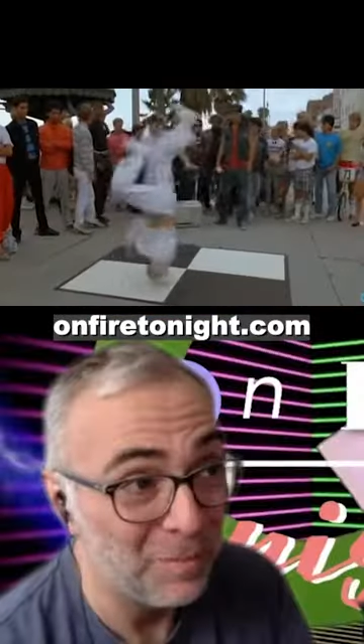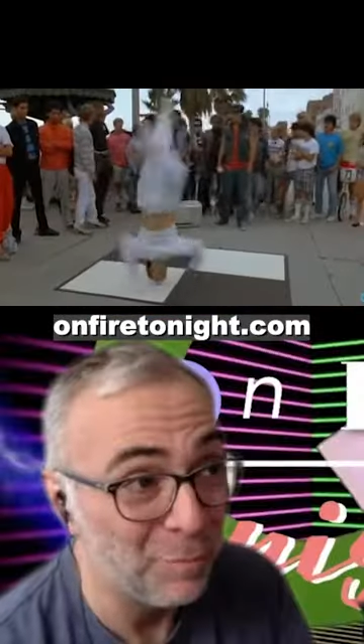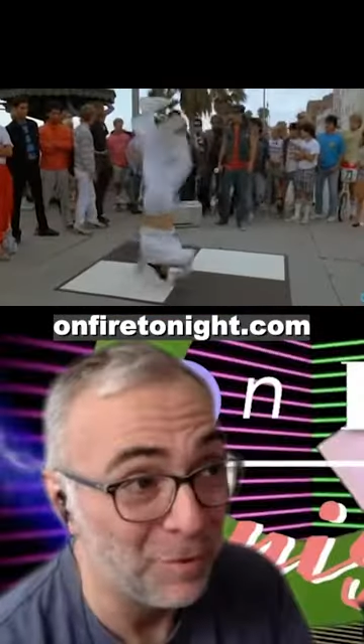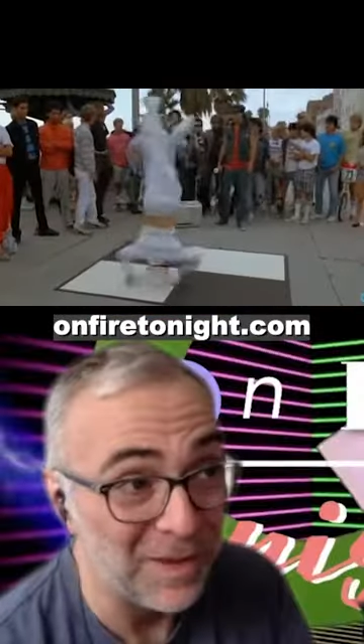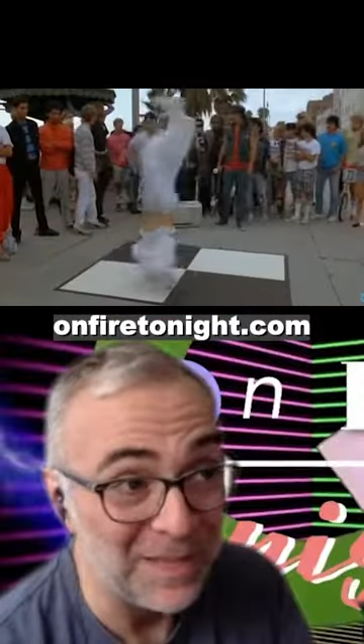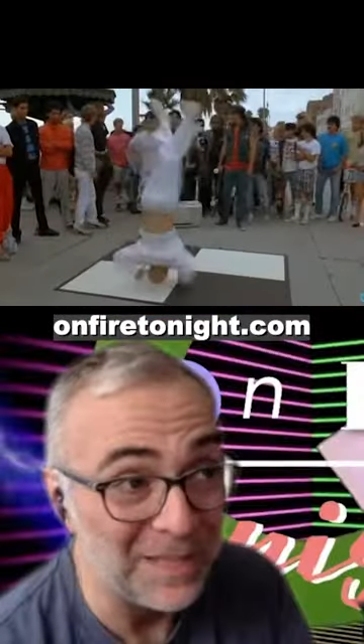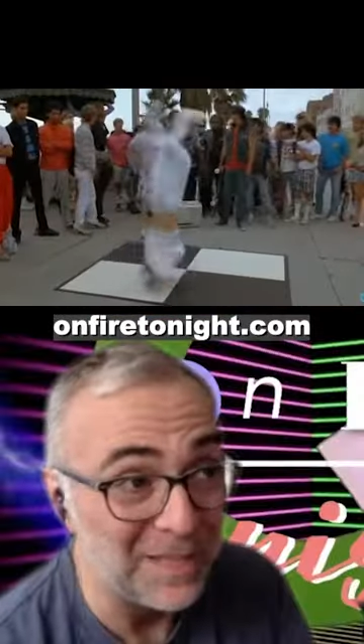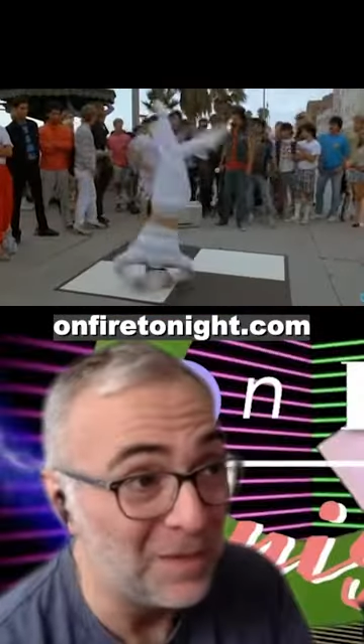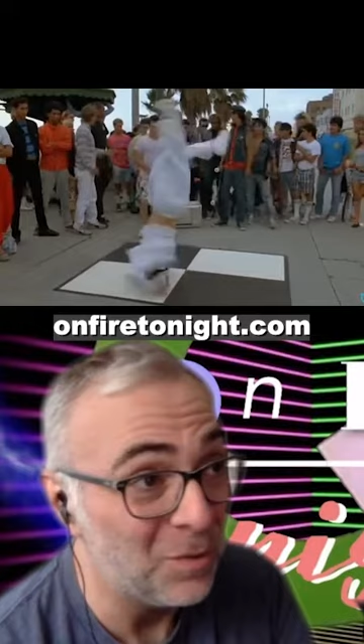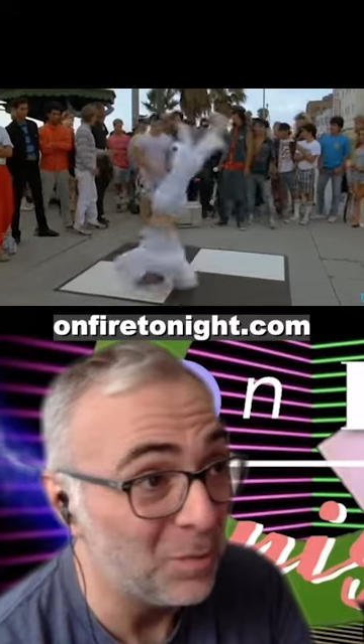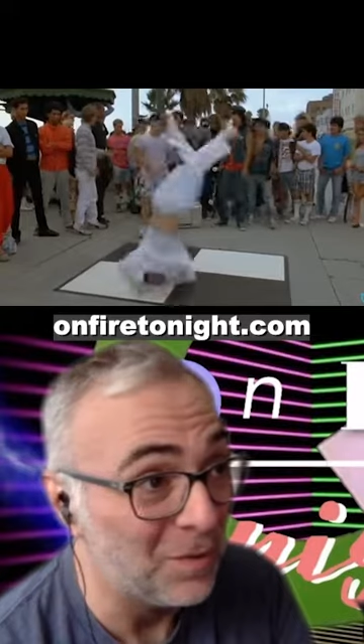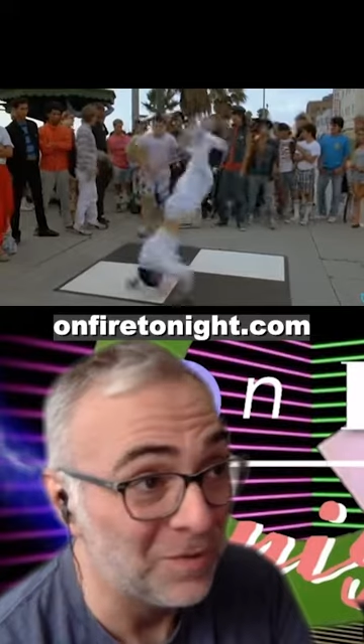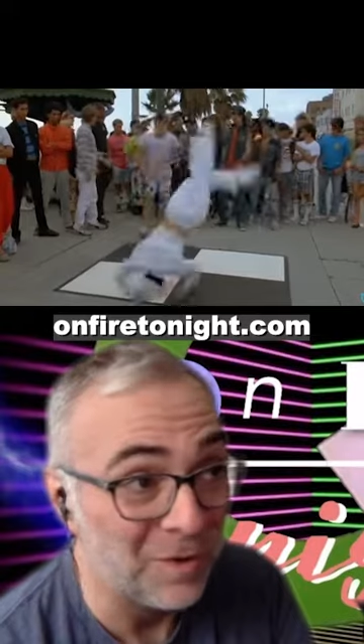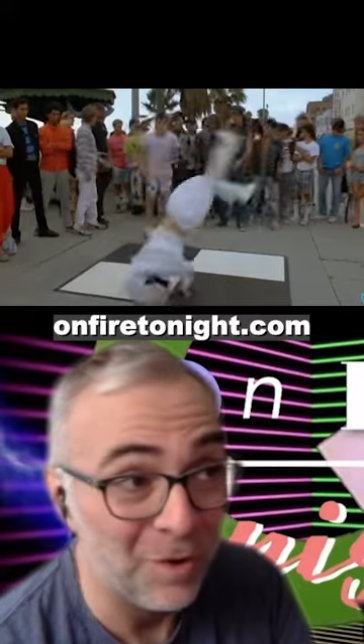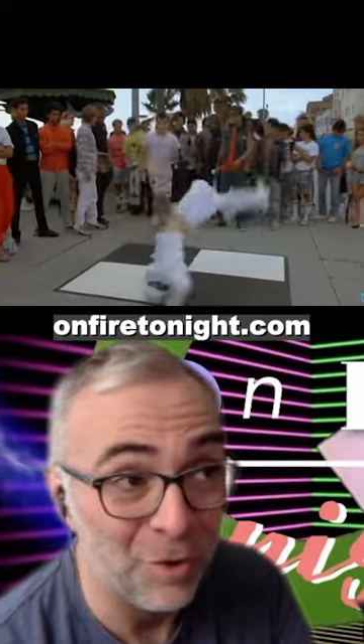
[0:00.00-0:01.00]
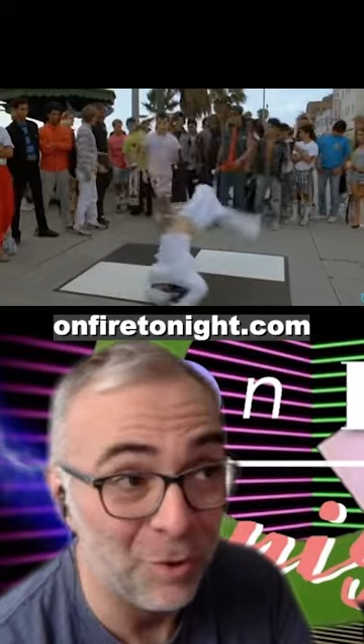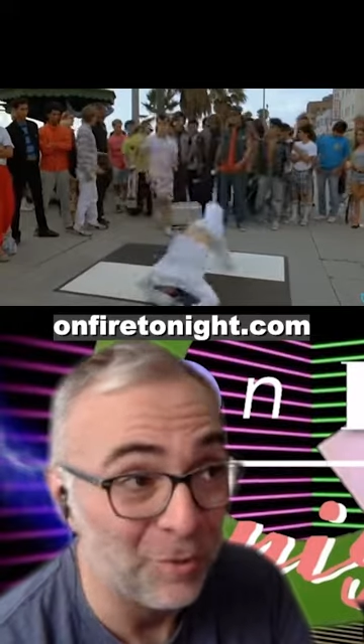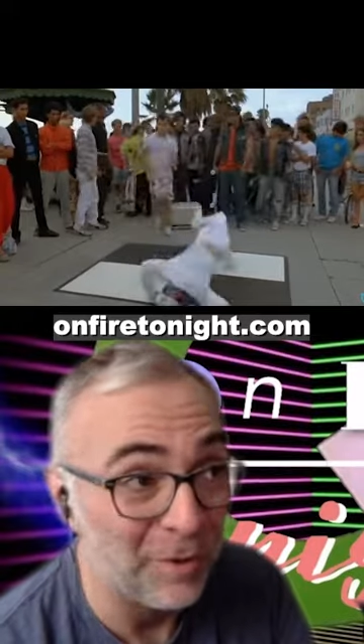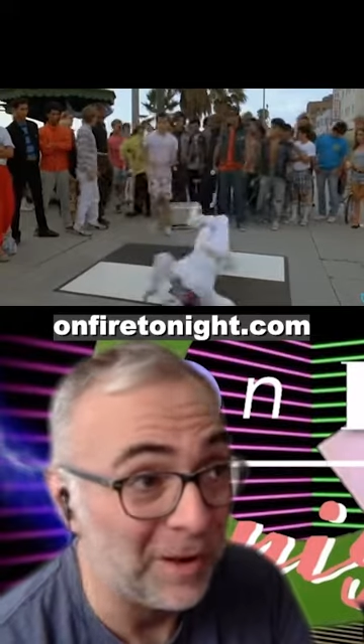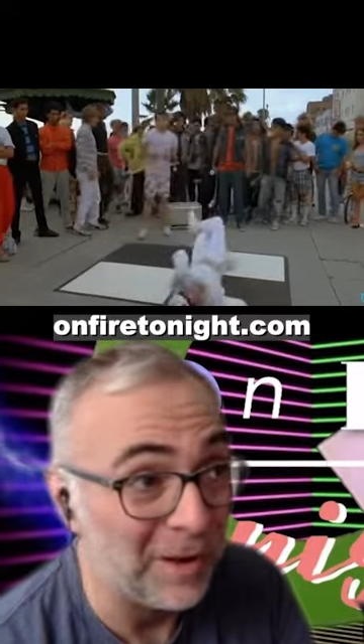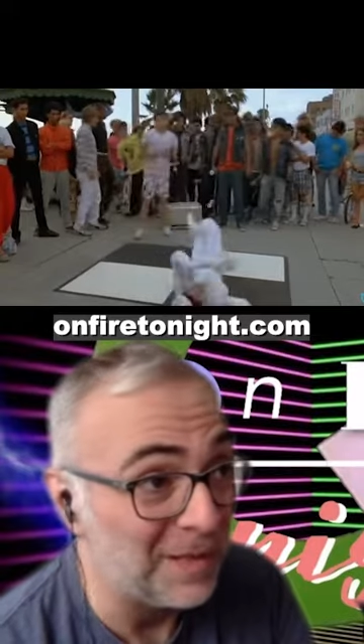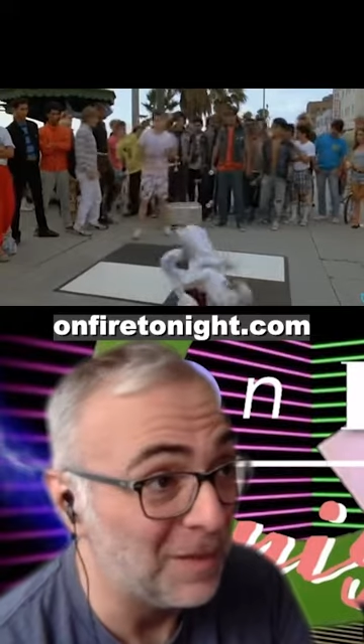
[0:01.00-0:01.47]
Breakin' was
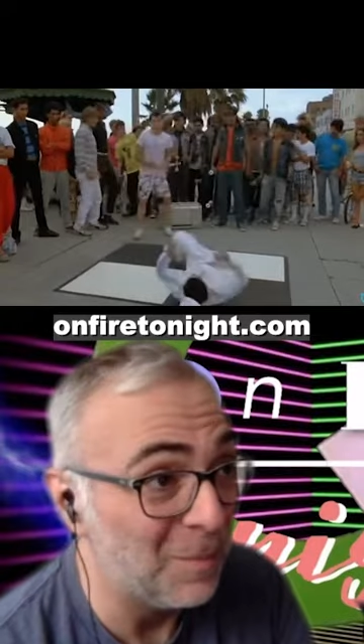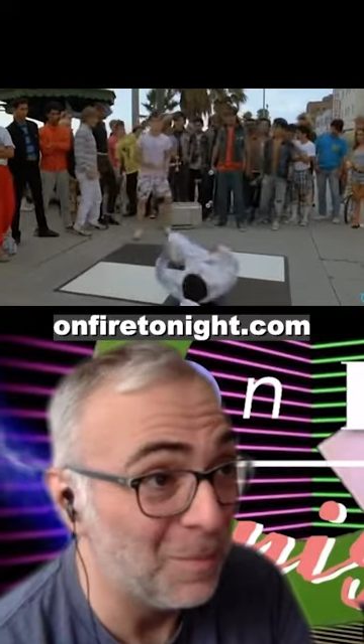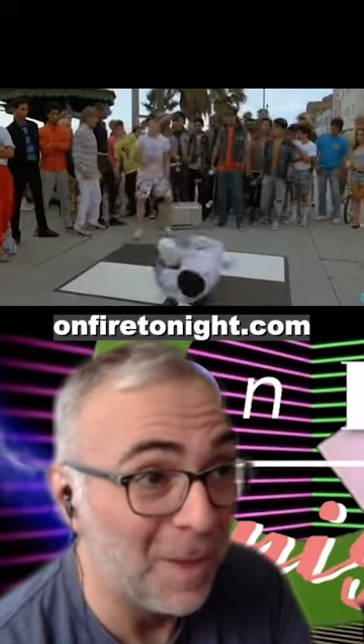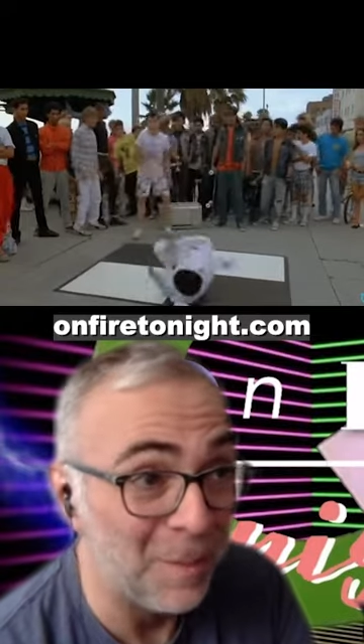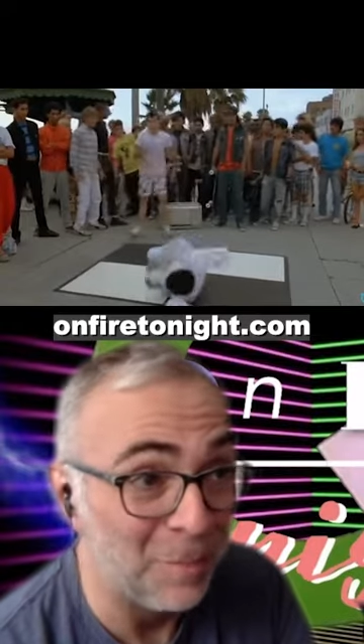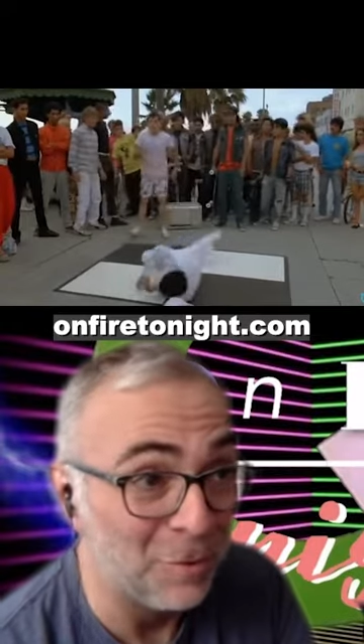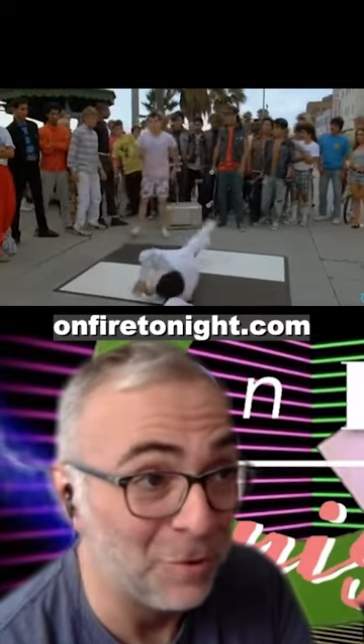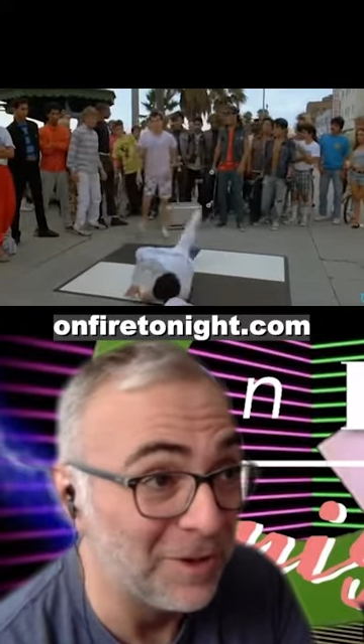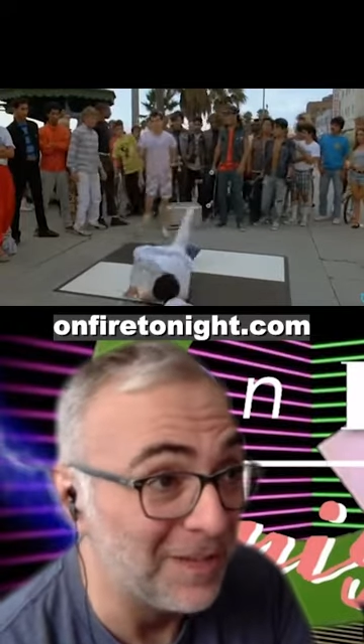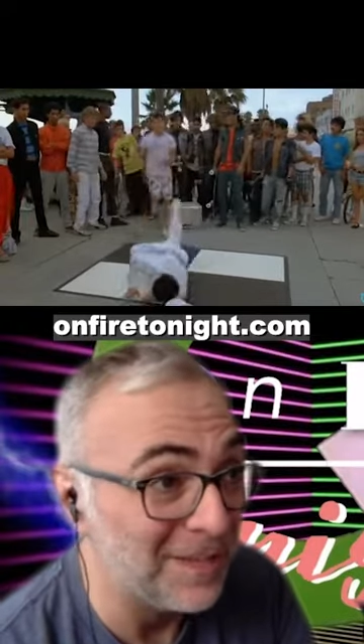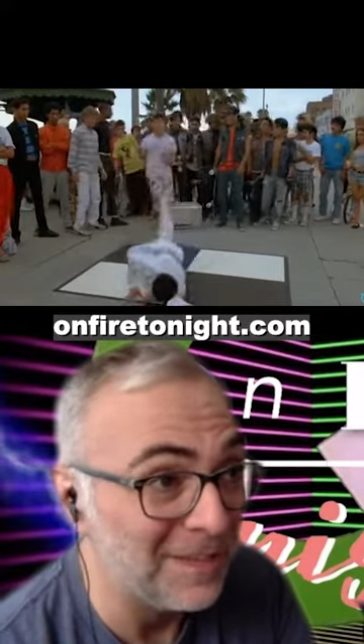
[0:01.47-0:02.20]
already a memory.